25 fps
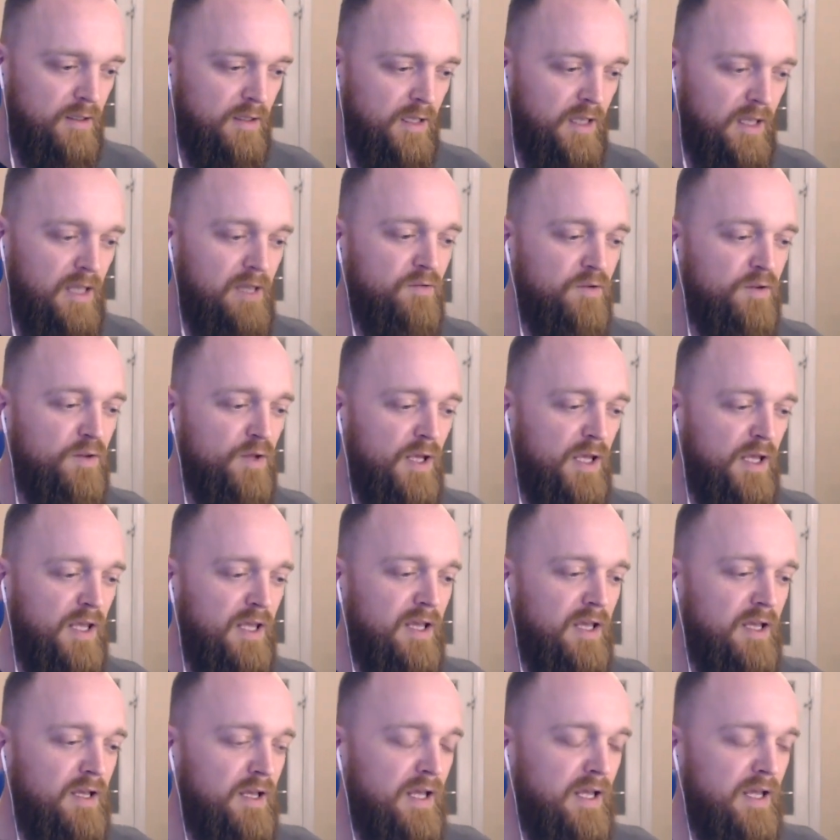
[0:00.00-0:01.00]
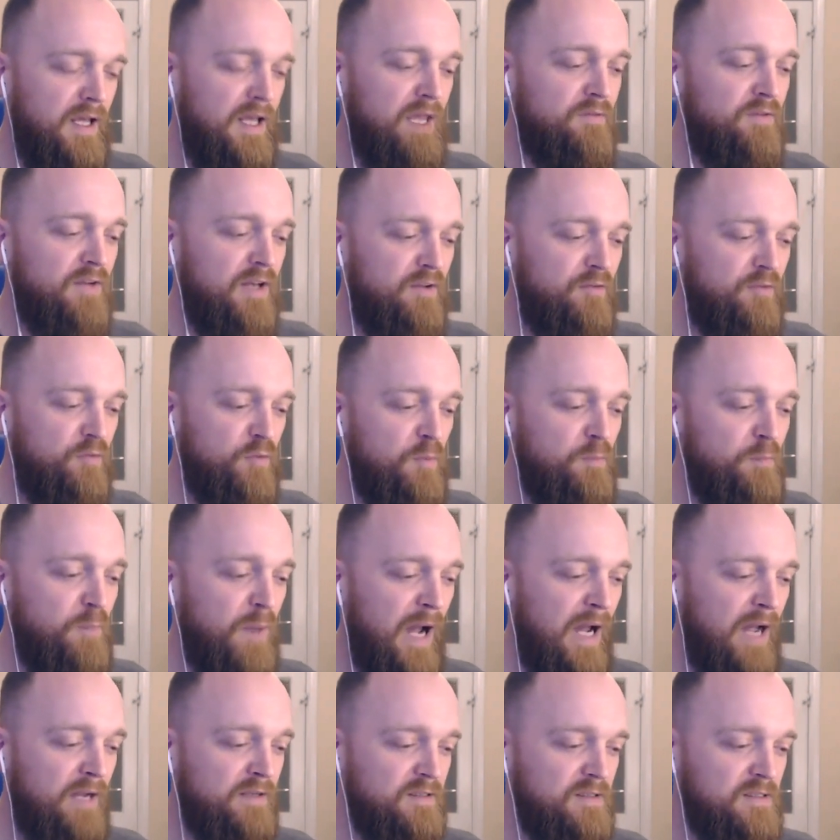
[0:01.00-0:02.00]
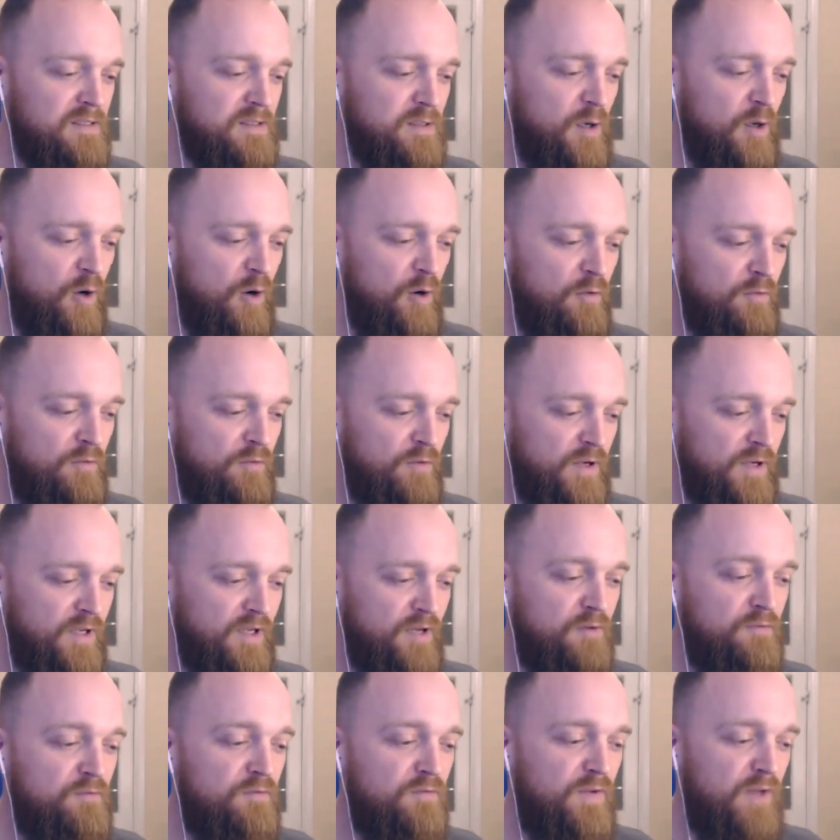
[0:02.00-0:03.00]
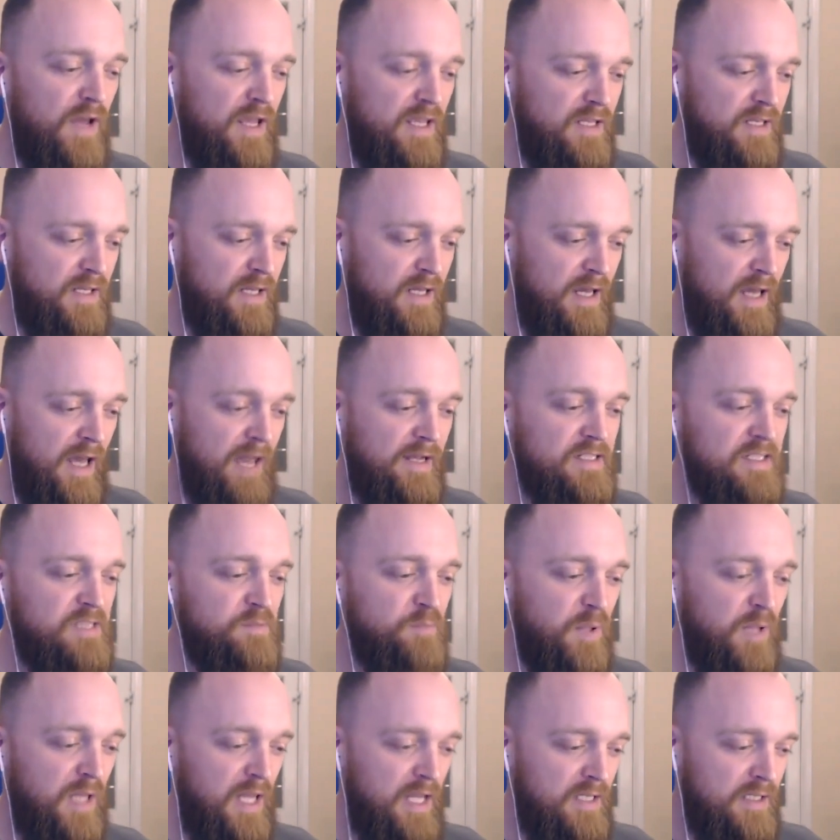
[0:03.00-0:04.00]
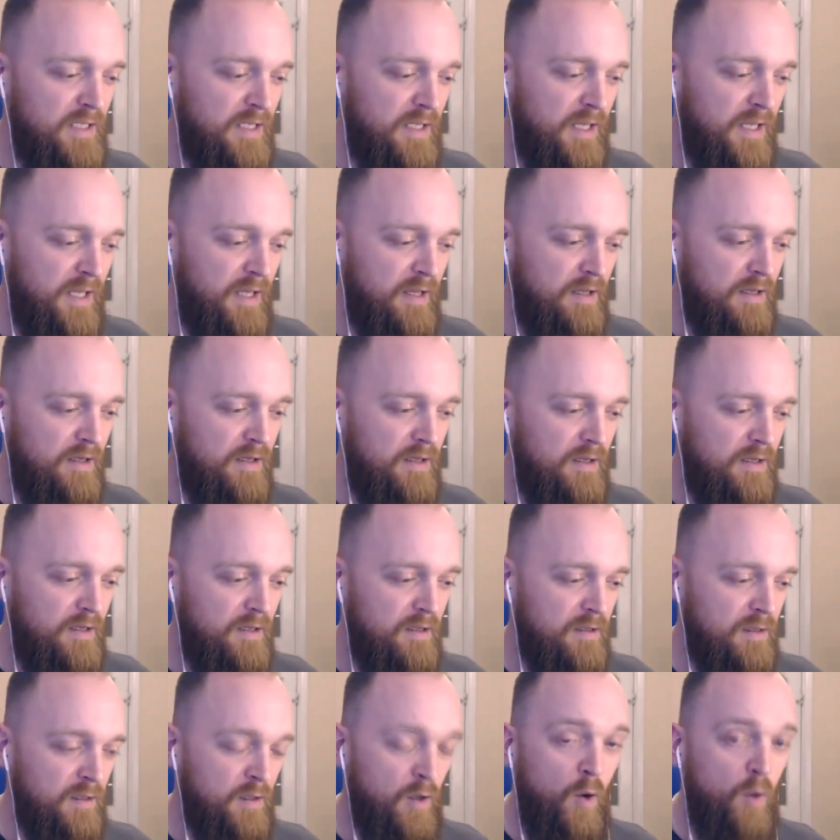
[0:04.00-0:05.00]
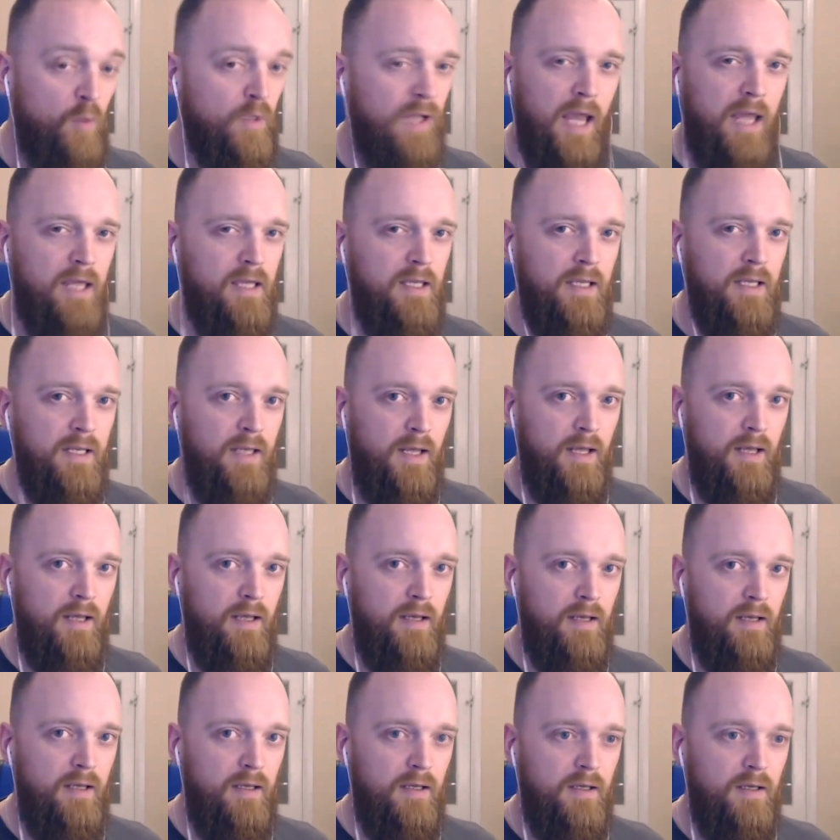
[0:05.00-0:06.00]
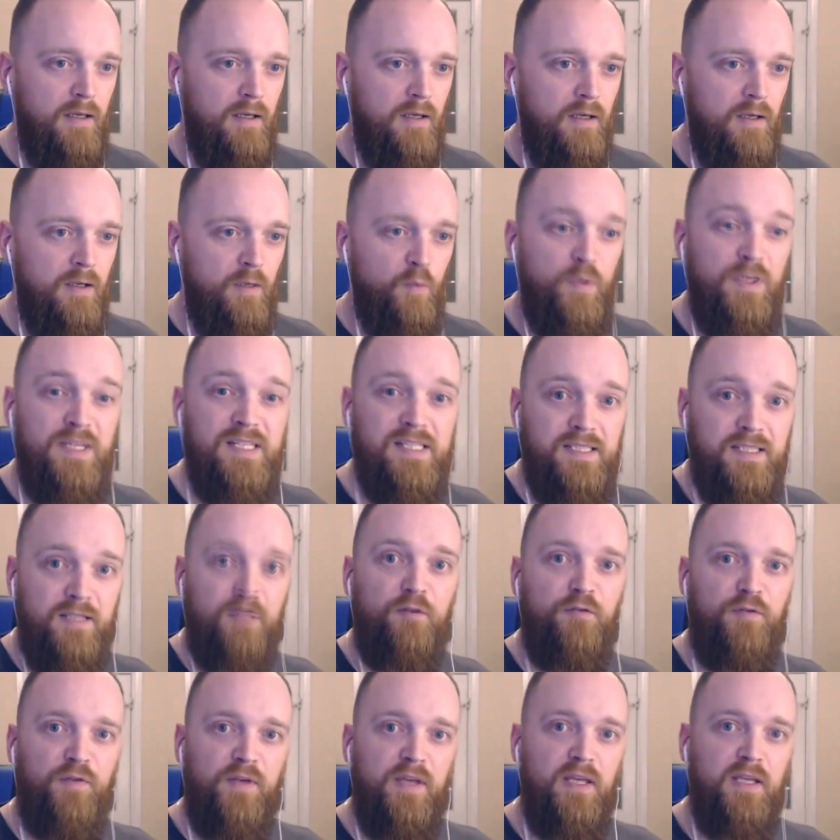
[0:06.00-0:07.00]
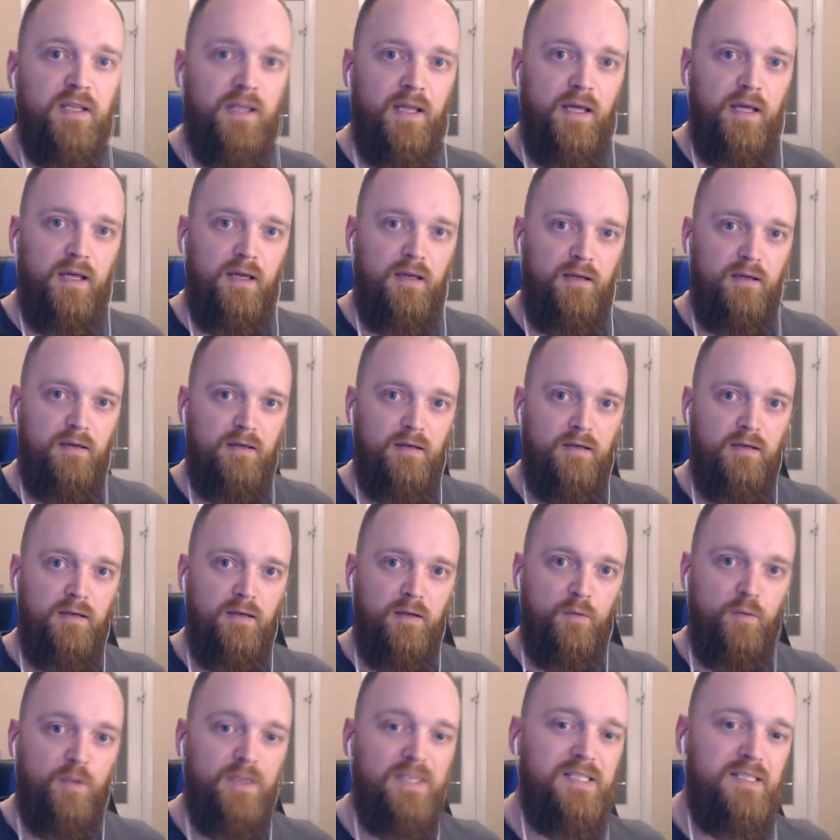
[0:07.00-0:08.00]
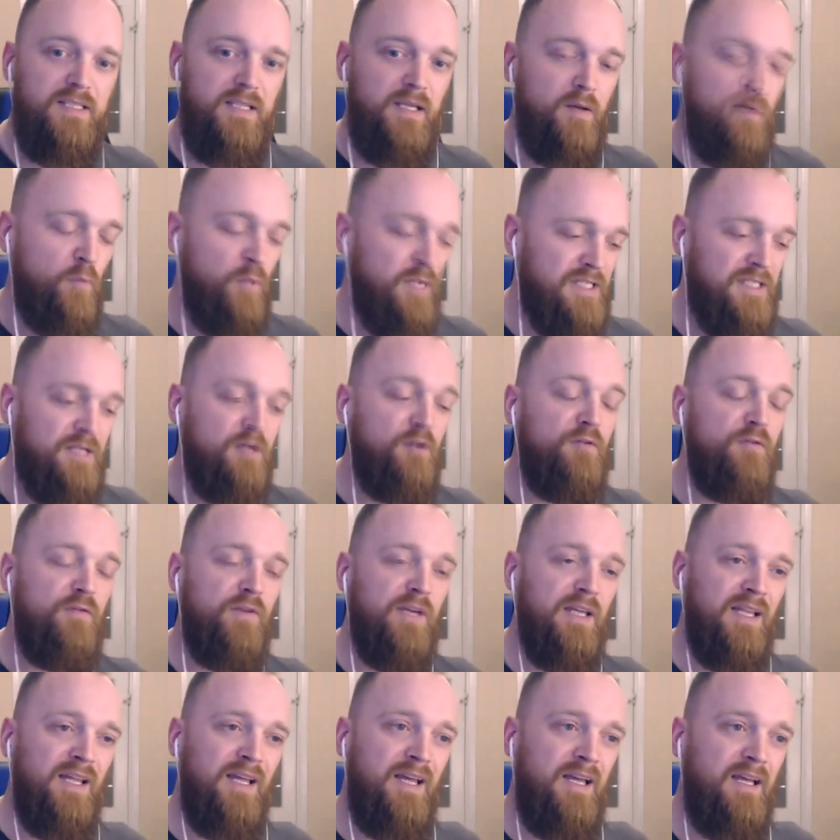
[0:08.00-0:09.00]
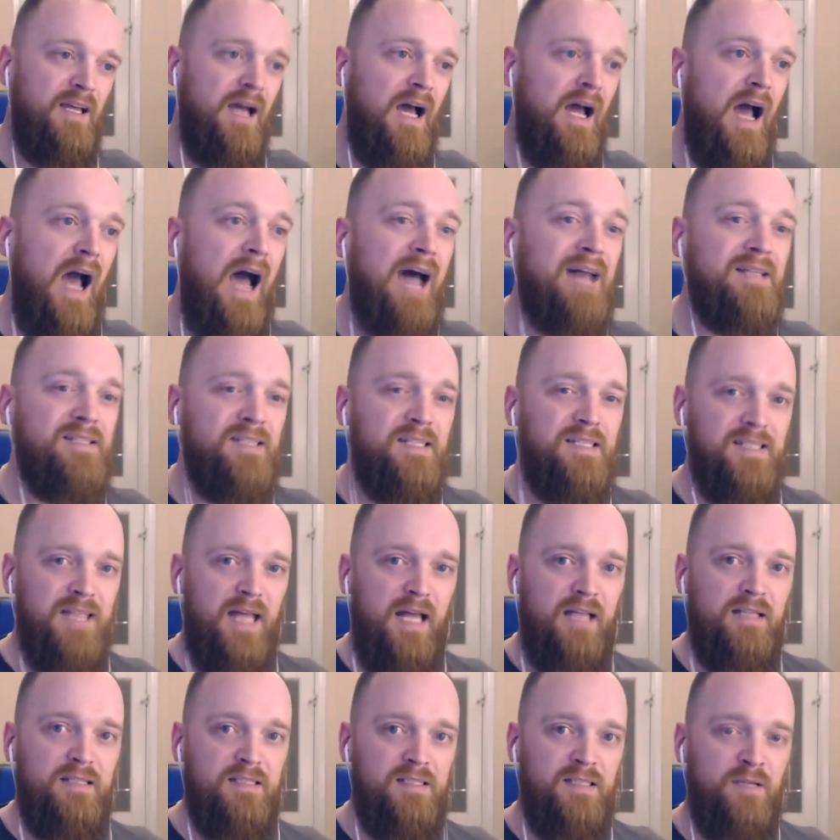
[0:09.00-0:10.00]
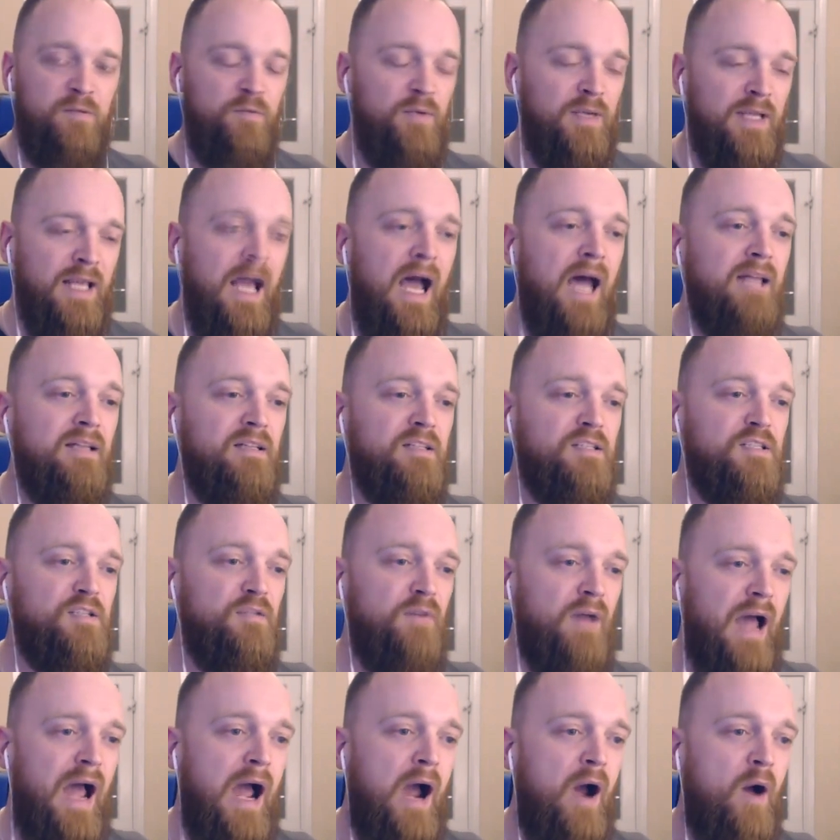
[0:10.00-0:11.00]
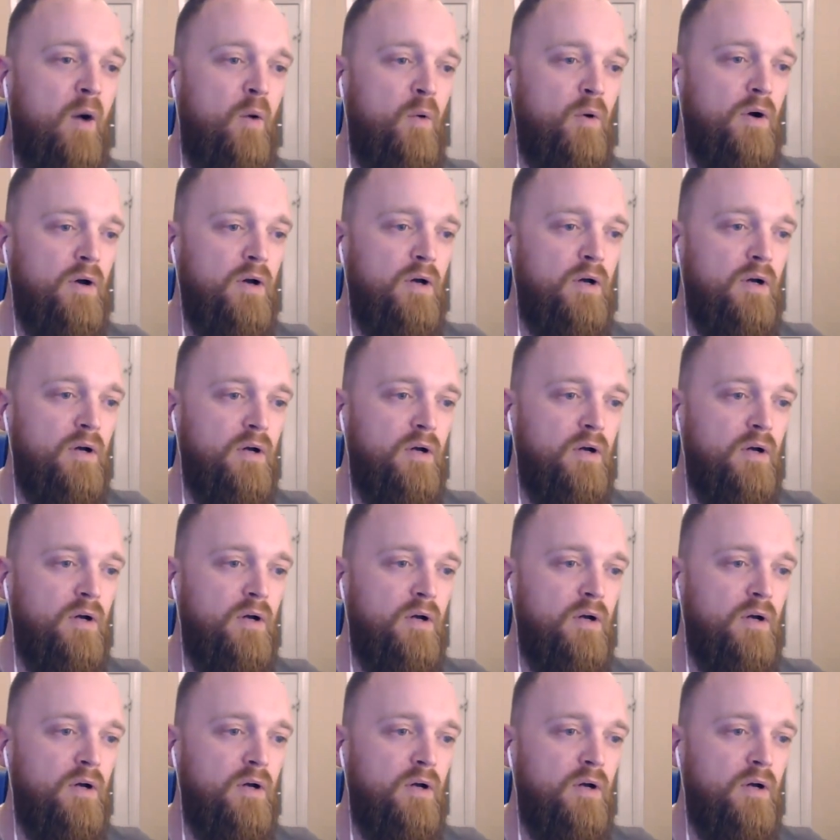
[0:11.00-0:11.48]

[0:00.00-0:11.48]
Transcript: even even if we're bad at sort of conveying it, explaining it, locating it, we still feel it. We st- we still feel it as intensely, regardless of how